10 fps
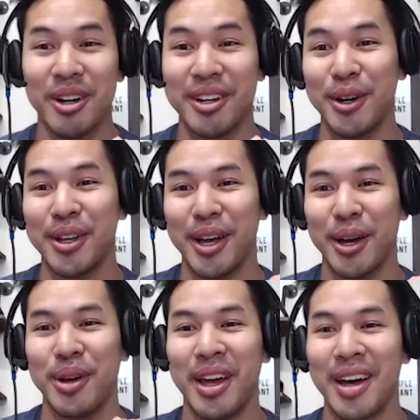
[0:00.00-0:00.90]
You know, like I
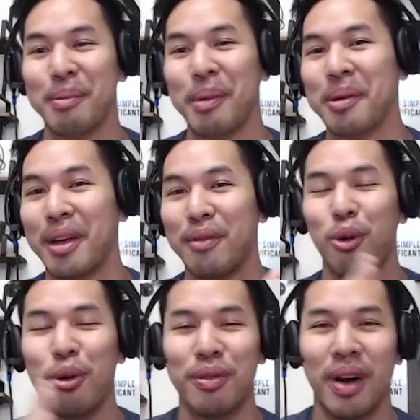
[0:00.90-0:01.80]
only had maybe like
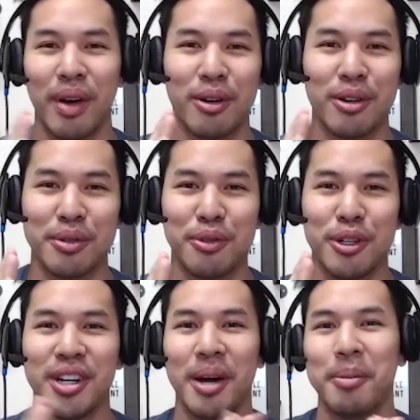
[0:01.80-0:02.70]
four or five hours of free
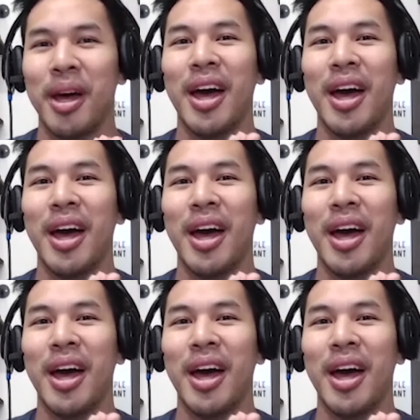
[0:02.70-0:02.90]
time